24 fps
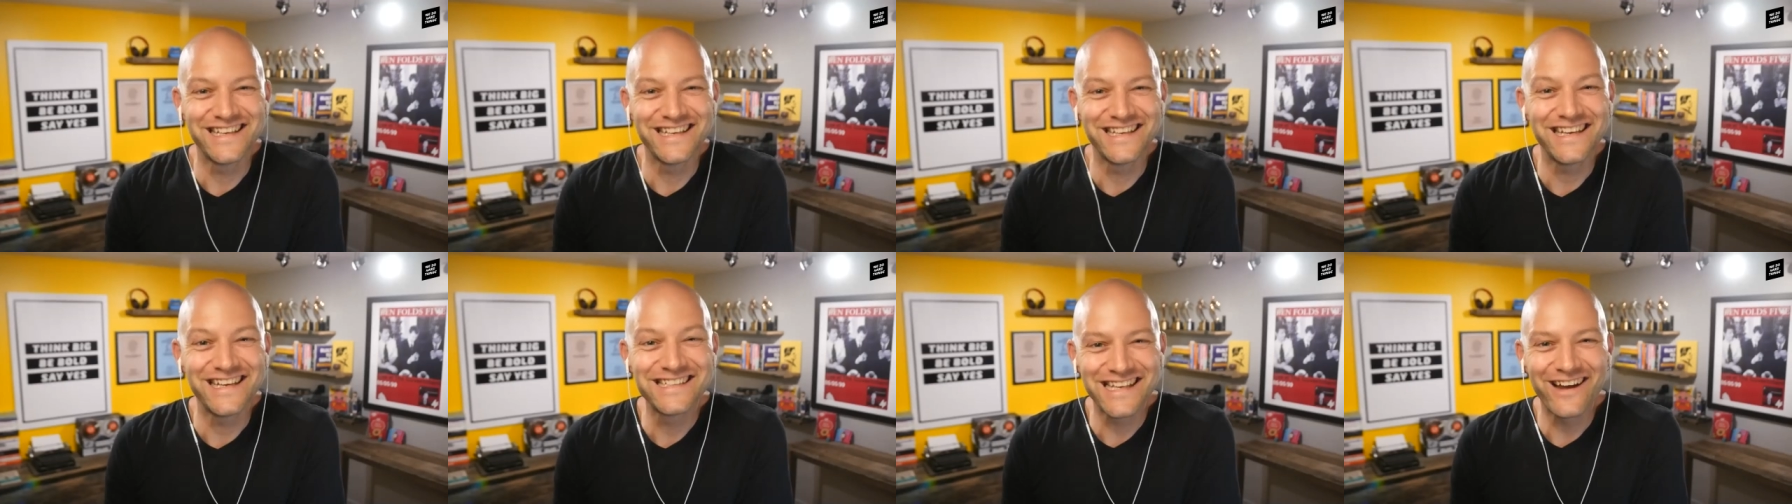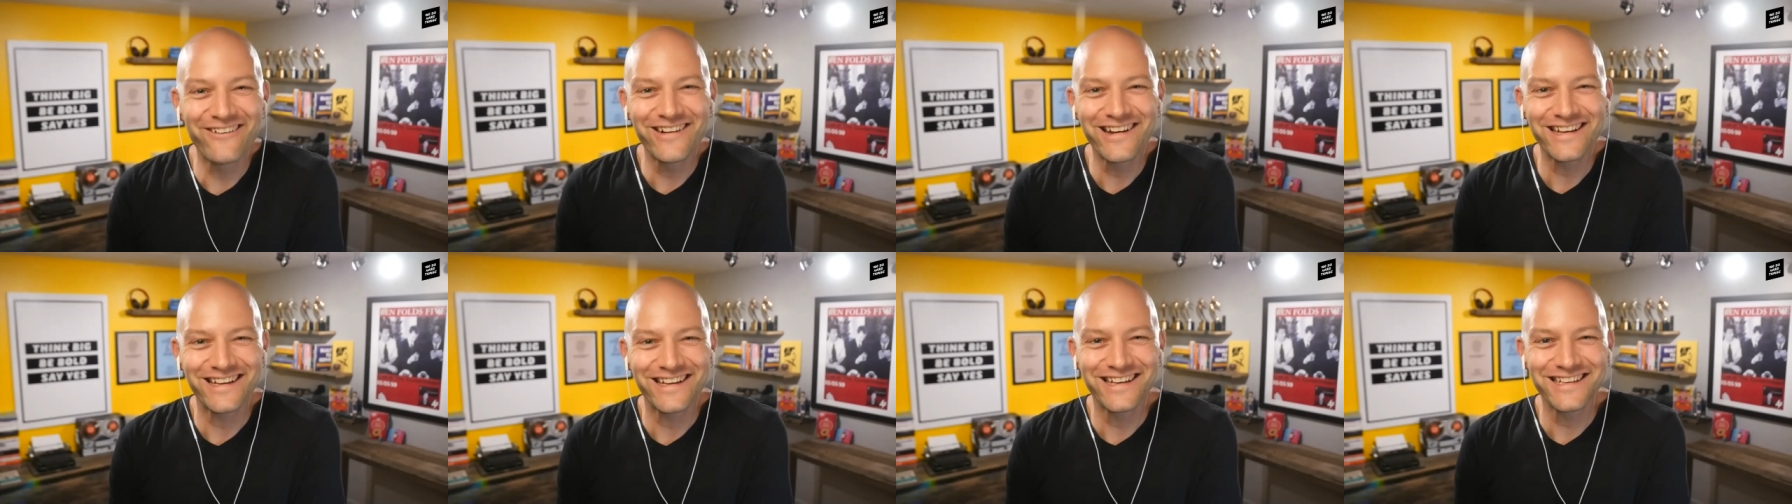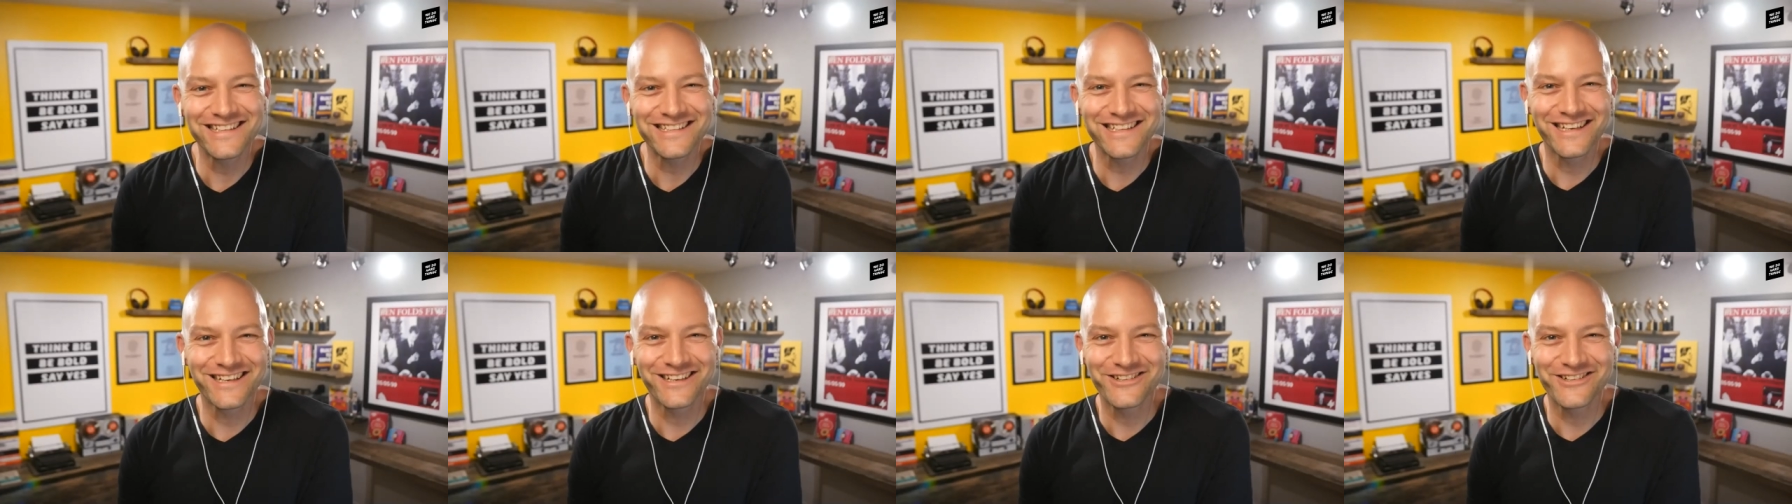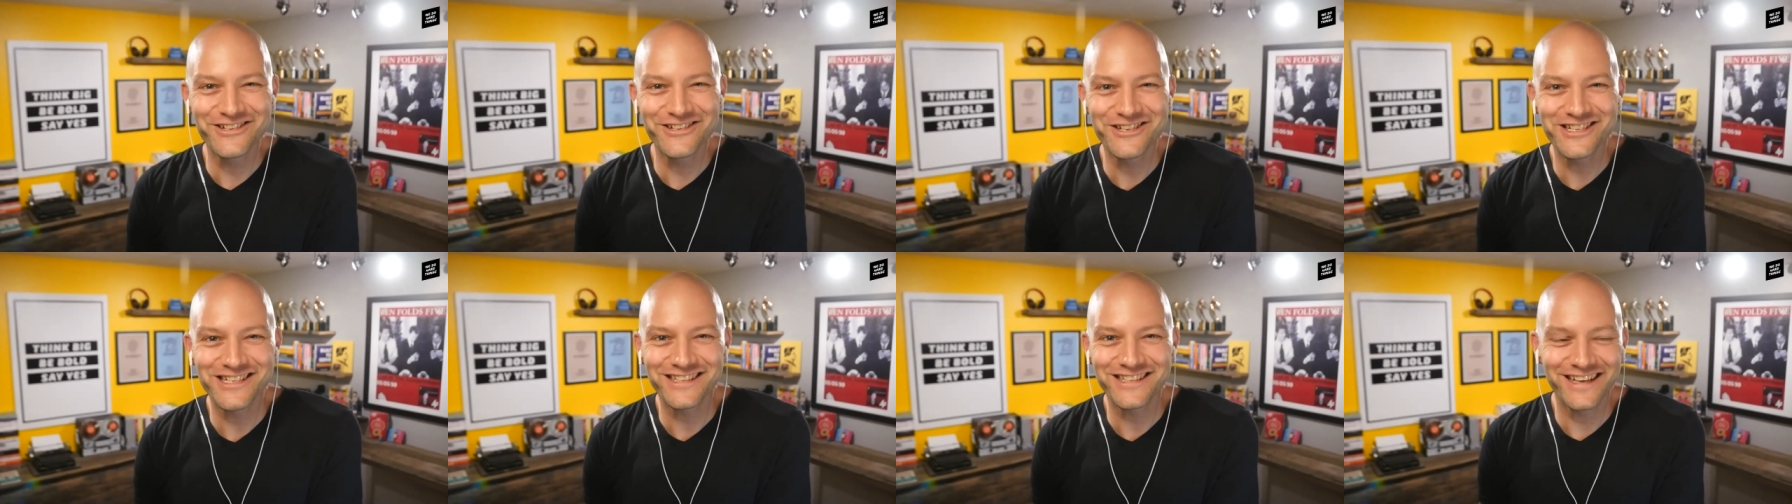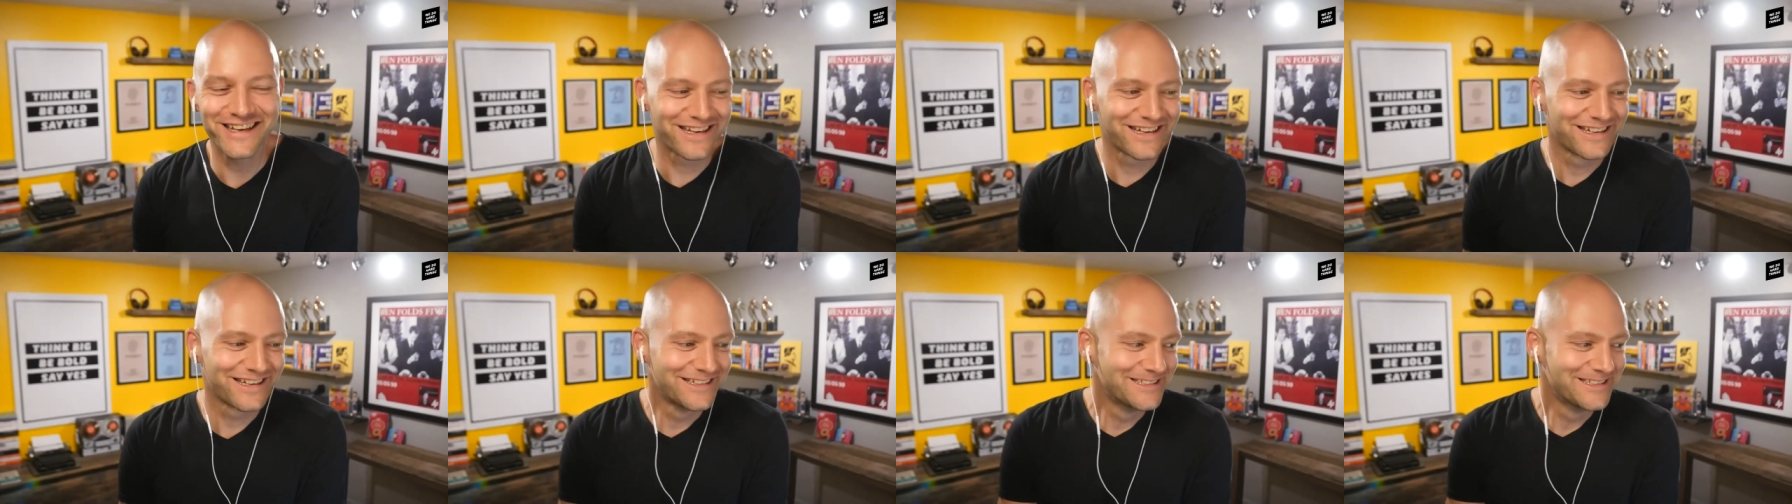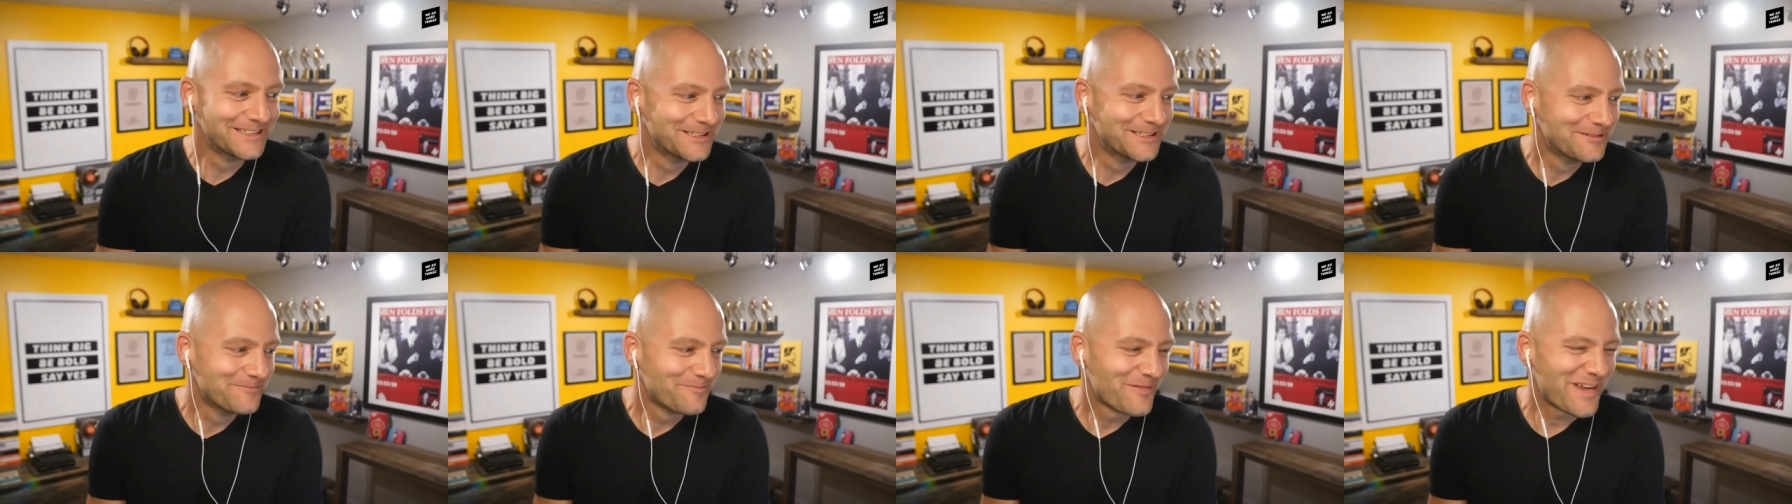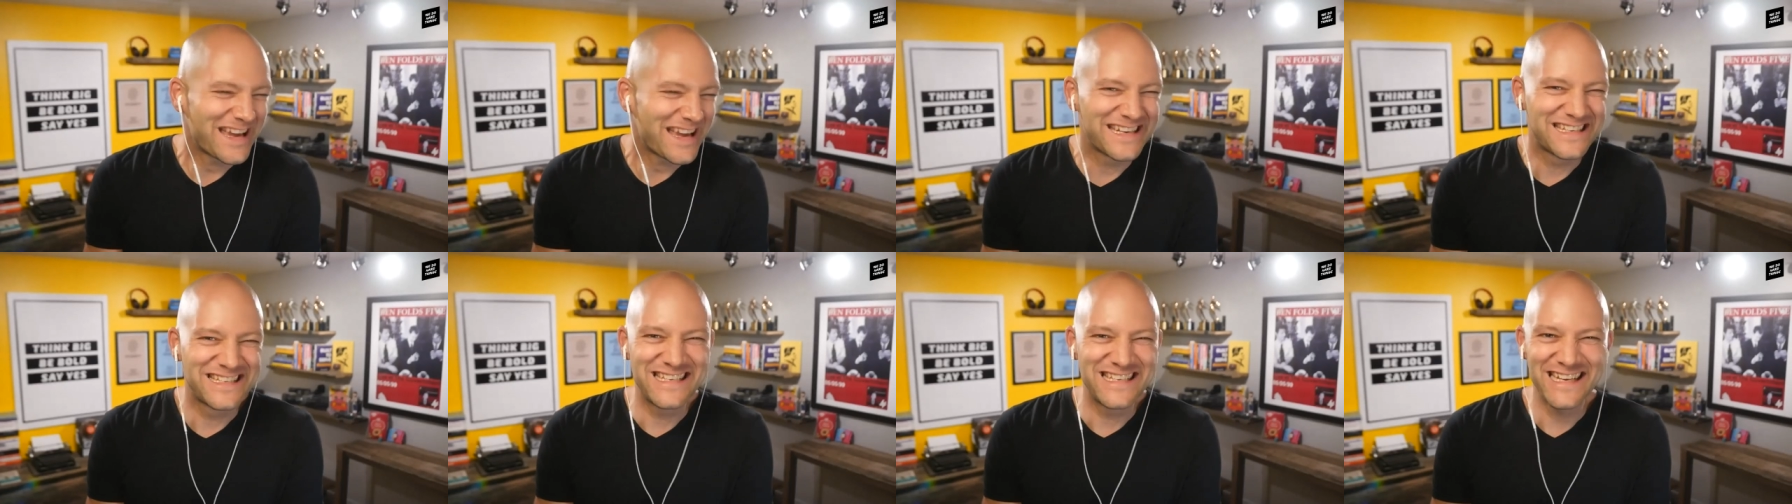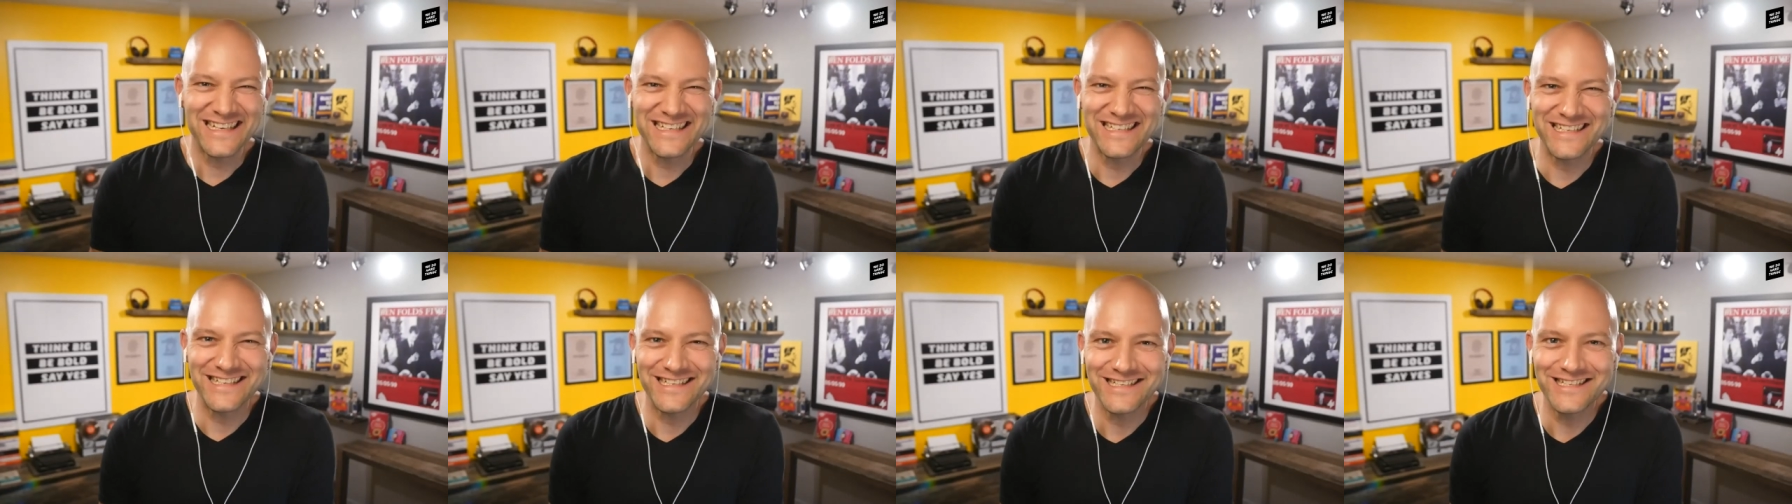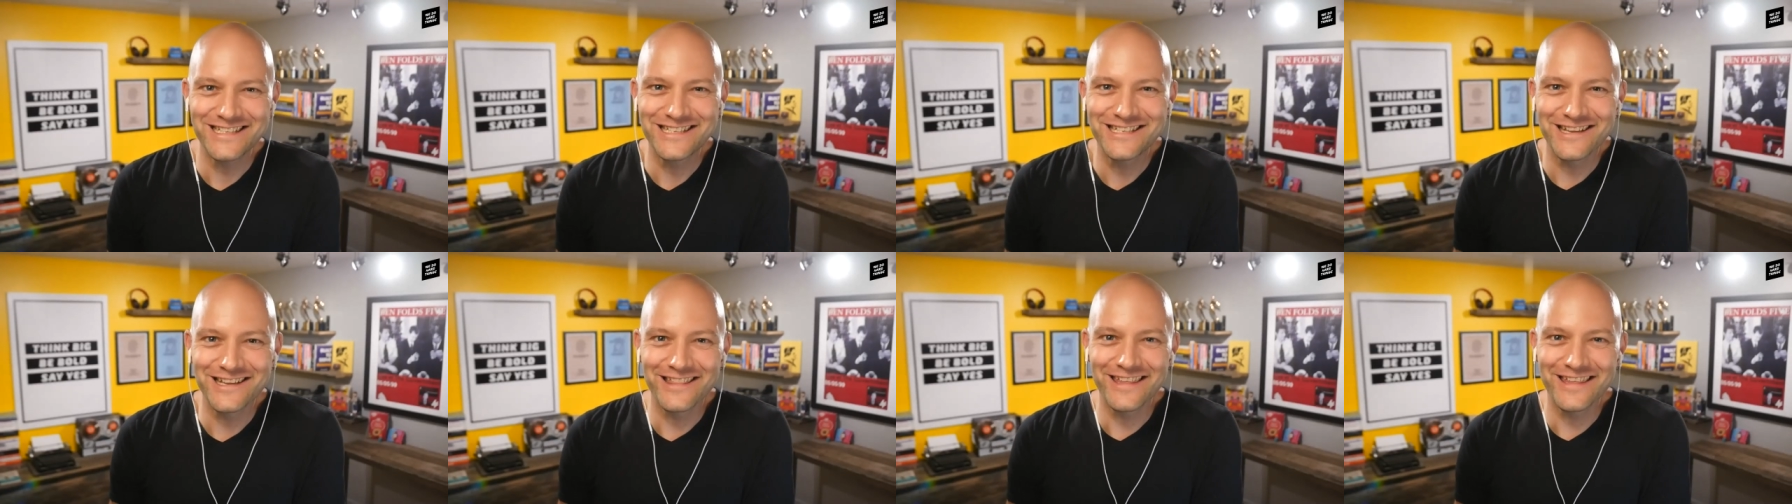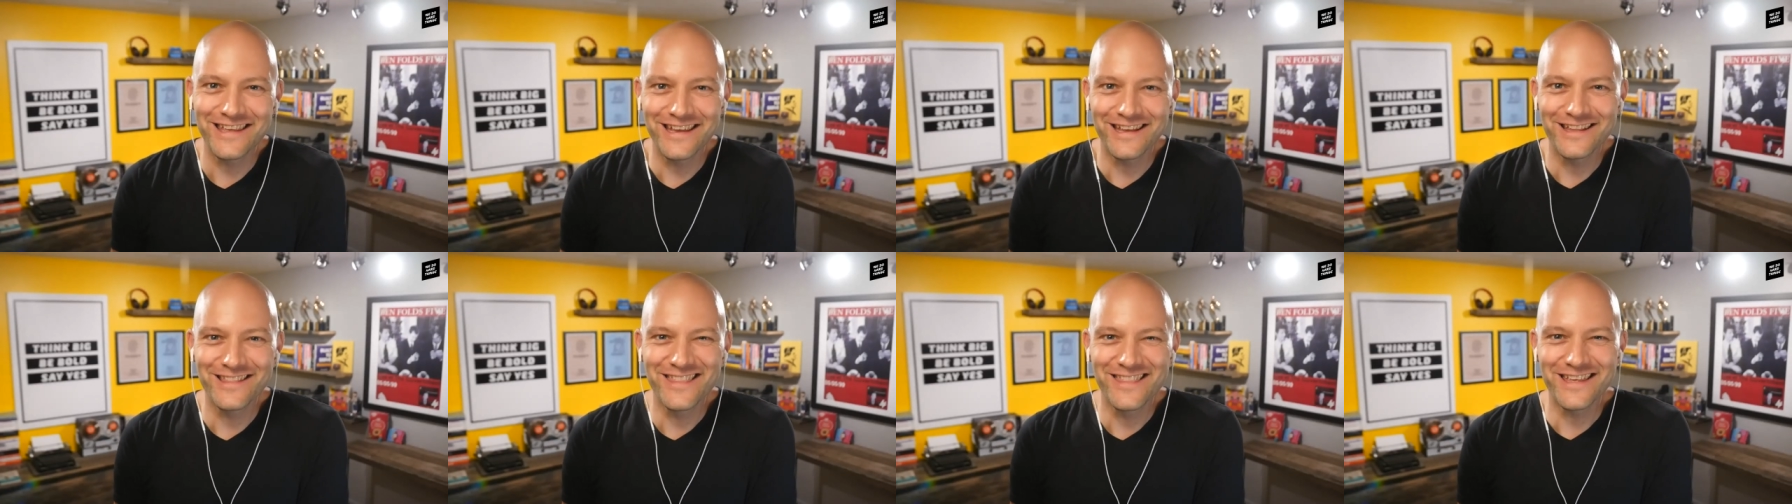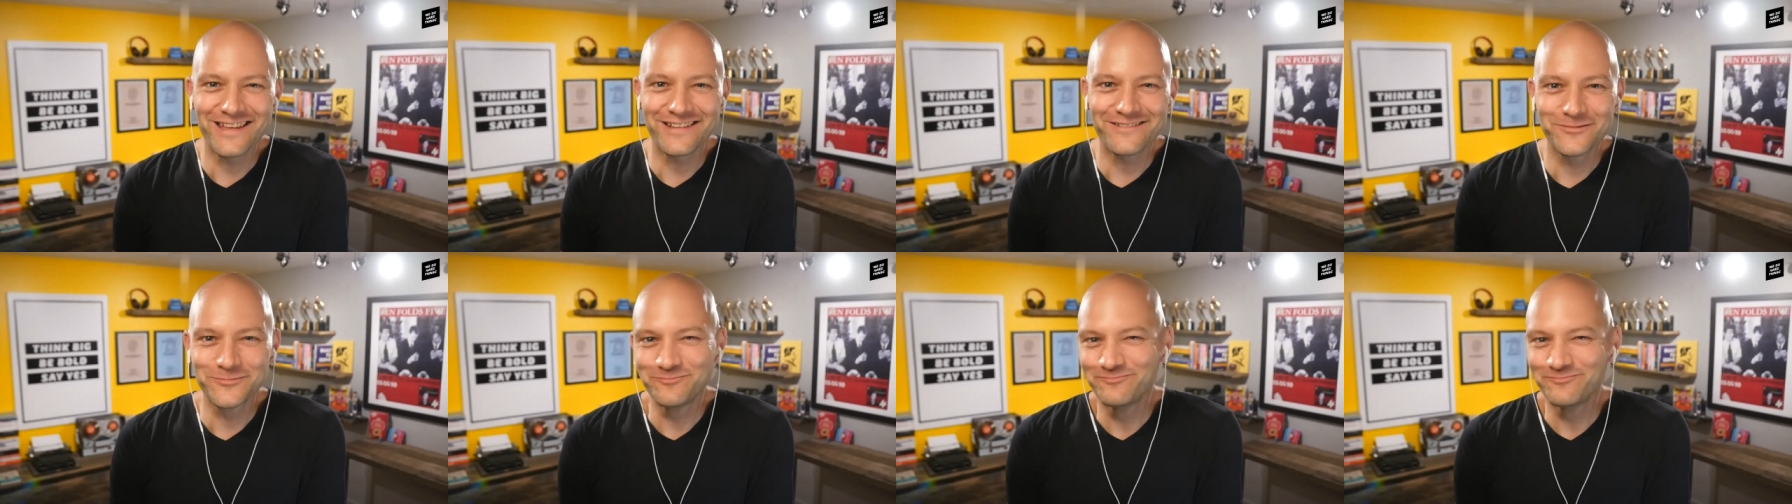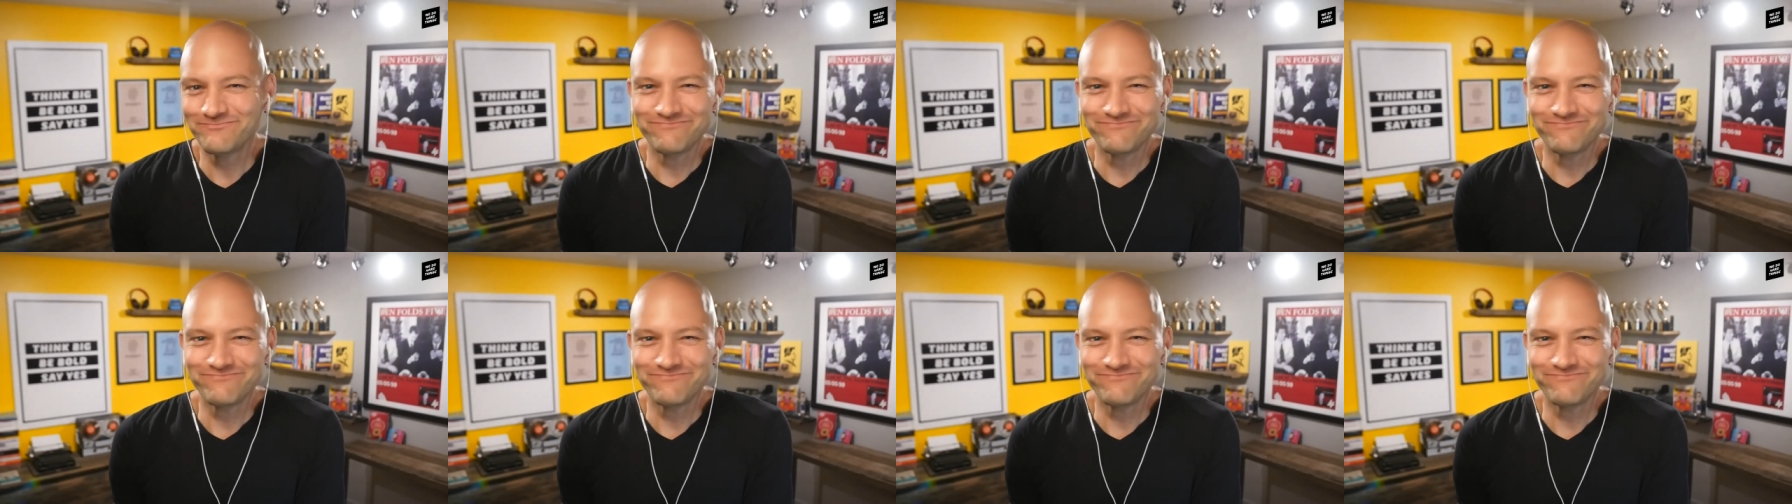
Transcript: is that what it is like you're just like I, addicted to the, the